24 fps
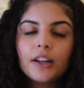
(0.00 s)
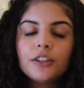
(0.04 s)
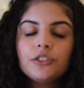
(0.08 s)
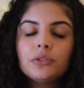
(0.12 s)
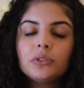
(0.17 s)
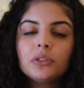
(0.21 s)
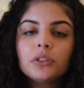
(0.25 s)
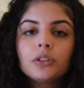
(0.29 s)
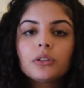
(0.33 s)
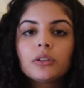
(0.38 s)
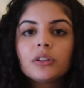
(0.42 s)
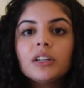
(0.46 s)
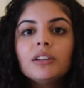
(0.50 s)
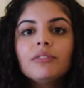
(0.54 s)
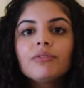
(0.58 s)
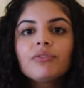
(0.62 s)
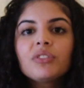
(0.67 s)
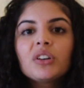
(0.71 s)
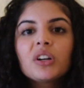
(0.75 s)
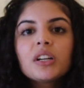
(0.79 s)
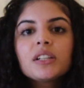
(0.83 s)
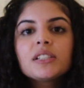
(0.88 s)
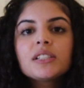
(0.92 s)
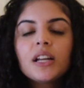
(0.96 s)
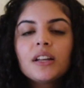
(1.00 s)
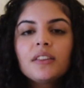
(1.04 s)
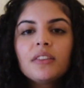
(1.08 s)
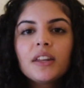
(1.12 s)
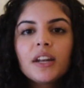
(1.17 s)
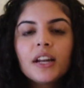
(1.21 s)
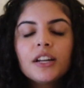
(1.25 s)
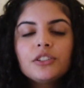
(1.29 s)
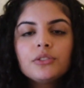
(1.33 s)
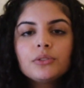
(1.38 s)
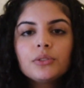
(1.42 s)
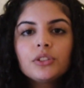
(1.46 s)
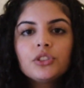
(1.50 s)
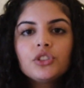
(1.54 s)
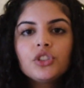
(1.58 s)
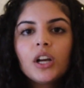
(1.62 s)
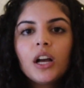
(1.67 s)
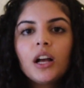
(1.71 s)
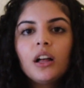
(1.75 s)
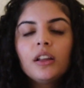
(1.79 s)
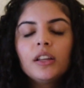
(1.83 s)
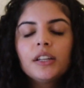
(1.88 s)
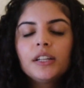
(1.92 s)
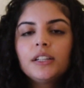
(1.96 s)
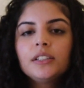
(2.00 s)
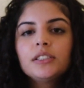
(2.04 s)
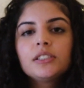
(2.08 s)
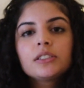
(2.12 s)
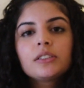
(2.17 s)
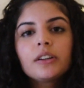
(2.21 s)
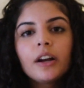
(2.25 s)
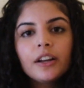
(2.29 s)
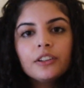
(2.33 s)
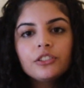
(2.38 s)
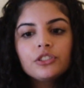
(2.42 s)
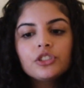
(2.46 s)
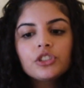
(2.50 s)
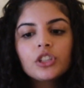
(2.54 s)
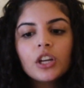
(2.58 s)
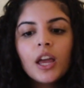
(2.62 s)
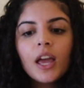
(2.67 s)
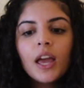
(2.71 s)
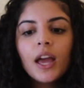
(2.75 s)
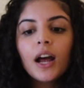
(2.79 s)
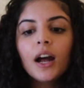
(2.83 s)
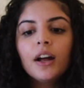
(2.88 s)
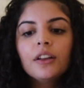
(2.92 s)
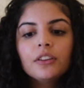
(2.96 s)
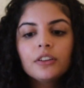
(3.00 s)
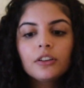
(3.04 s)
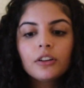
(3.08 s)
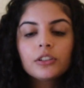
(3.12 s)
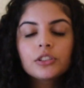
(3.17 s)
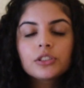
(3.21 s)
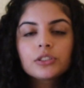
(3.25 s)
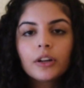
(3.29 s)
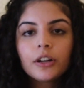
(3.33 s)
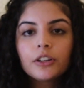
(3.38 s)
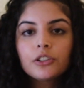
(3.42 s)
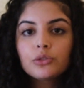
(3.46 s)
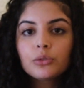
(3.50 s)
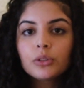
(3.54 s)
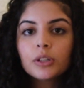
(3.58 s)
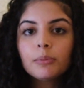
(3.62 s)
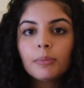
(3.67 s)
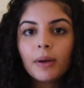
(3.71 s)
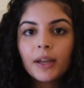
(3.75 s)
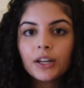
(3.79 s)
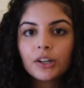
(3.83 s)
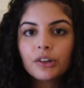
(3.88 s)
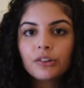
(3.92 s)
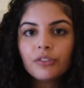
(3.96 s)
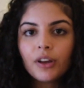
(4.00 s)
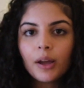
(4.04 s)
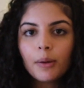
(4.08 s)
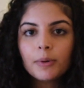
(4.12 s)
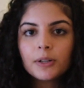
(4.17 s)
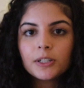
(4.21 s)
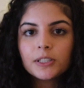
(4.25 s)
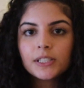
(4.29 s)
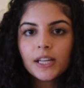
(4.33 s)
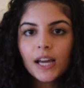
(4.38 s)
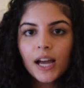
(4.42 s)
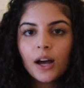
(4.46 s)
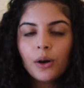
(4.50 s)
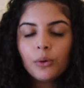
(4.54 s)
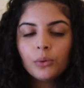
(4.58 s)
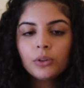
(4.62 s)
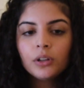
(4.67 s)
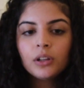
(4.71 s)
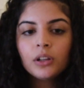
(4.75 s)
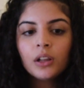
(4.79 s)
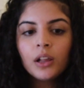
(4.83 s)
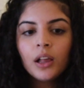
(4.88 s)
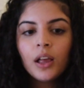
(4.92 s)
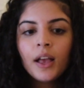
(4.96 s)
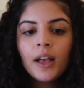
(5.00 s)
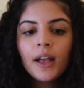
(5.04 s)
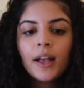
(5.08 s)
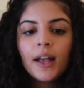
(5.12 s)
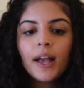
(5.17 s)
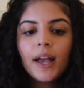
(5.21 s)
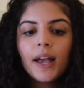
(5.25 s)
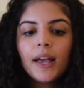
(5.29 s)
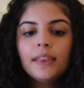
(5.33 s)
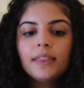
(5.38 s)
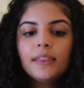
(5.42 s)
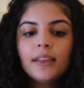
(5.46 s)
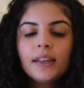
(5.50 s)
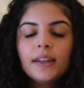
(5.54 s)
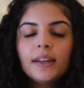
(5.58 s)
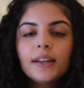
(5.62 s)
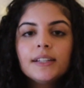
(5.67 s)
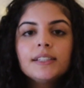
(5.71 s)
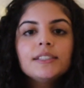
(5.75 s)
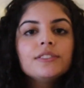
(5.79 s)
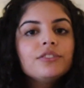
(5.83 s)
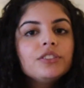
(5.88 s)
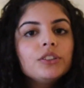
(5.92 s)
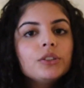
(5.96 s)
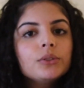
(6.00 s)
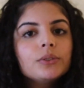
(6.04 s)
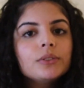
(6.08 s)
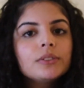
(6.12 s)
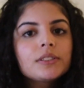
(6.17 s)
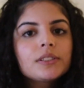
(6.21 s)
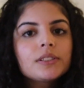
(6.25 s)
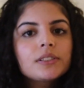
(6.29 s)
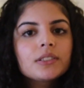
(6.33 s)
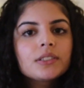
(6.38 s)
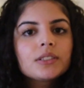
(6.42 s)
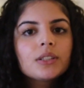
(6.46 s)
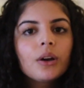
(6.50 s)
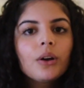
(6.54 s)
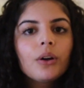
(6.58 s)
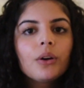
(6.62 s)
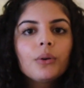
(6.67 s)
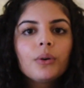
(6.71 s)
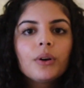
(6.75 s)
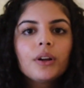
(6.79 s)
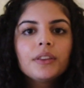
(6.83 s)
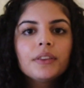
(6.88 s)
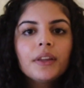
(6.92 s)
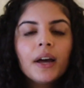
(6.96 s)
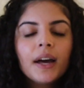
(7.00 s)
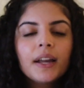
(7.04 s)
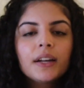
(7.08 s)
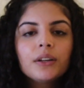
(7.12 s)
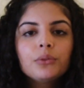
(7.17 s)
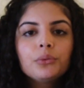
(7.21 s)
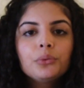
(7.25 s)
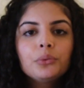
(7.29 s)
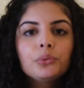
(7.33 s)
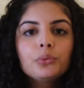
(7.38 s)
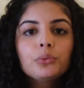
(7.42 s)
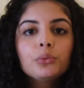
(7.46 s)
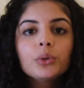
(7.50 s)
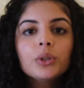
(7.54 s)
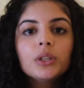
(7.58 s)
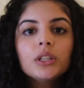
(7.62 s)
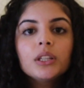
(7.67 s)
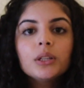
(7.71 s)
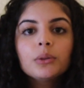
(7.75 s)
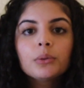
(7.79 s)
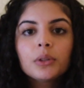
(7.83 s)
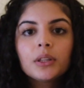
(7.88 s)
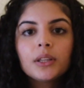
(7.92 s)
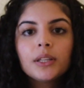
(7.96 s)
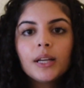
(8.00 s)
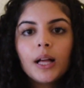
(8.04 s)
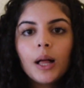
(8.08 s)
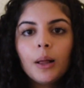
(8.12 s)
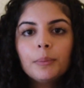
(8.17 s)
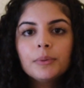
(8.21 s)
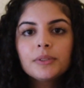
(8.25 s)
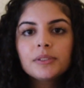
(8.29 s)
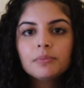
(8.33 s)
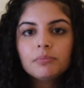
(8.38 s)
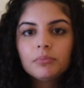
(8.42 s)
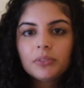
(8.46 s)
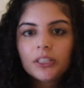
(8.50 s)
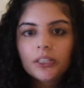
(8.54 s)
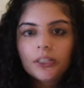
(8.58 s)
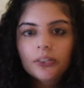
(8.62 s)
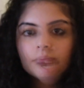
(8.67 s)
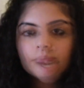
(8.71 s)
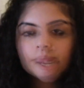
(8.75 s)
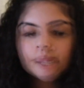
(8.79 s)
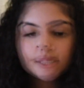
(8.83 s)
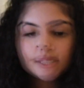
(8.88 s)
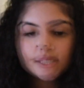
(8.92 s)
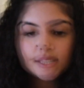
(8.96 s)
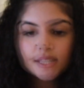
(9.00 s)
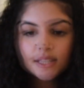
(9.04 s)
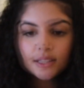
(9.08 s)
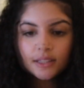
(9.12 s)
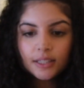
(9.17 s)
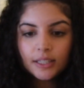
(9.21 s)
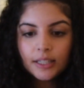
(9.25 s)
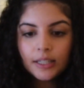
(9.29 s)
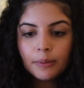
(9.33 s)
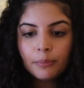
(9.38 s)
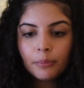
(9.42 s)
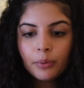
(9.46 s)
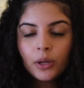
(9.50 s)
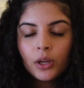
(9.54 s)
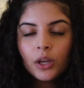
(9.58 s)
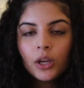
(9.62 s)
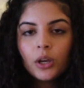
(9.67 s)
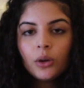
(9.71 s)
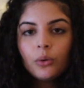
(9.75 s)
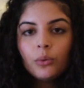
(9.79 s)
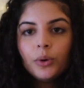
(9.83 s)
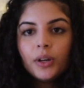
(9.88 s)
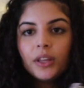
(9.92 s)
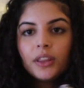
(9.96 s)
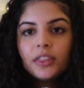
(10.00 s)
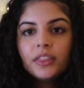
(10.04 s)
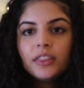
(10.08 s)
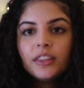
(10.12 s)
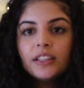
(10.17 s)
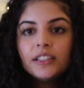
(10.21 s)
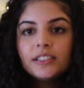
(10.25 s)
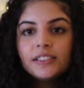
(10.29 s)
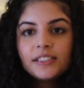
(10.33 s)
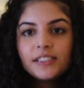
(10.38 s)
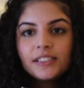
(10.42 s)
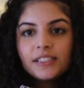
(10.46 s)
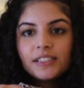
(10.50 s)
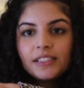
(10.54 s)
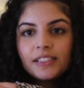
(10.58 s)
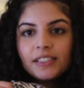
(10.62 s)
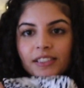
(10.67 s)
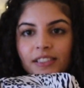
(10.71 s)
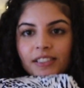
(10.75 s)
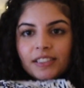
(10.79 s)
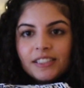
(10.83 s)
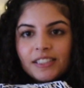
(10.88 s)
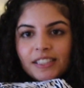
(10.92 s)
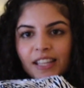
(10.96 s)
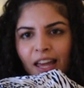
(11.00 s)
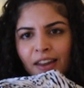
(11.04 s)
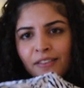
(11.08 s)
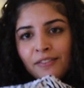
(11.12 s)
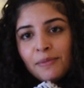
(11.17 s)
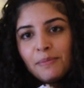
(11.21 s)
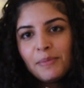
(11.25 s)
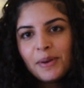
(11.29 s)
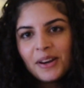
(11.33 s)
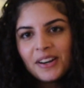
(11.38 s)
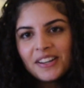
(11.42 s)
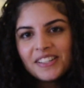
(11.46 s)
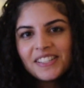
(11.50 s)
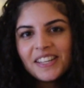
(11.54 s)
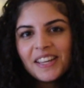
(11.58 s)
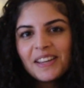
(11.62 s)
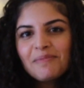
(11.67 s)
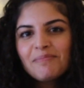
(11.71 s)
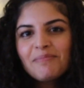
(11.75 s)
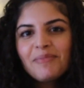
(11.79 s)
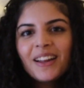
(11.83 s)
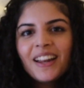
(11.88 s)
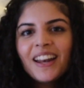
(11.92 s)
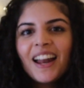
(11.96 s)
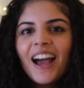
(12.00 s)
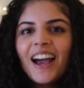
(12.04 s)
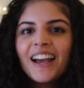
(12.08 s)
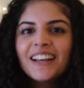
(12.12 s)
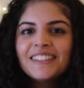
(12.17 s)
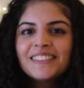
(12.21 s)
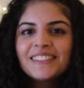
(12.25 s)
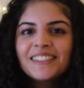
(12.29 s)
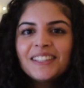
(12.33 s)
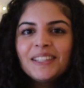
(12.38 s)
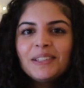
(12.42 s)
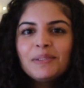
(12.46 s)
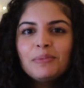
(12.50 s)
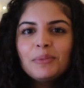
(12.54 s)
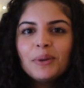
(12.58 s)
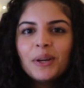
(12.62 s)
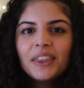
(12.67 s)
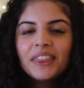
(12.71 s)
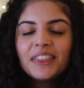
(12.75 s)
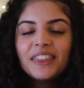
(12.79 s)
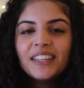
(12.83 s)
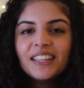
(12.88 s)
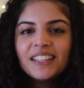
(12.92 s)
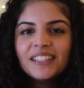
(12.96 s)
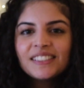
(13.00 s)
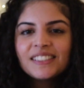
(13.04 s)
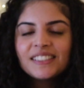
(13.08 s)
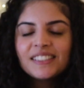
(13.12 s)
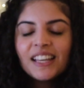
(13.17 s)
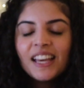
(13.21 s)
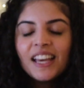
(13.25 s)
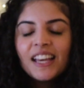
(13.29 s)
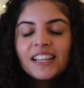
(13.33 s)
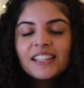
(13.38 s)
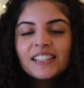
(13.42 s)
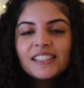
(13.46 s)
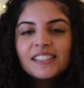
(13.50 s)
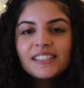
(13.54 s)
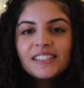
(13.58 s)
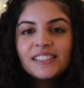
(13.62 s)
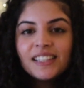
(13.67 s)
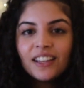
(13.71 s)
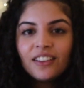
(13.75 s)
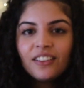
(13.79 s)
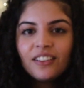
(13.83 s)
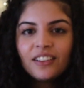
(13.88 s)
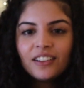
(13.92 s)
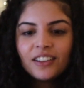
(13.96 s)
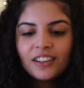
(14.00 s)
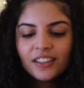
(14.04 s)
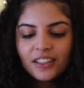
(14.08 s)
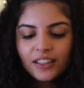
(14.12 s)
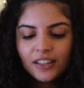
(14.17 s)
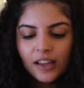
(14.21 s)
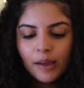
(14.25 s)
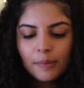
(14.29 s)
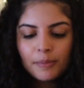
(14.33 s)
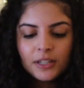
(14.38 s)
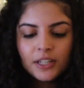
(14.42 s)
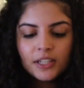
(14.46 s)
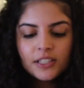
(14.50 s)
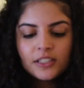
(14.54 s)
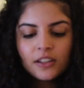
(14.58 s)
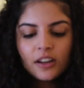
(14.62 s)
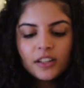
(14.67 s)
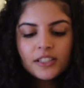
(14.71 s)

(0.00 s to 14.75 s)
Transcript: I do the cream first and then I do the gel and I scrunch, and then I'll scrunch with a microfiber towel, and then I diffuse. So that really helps me. I sleep with this, it's kind of embarrassing, but I sleep with this silk, I mean it's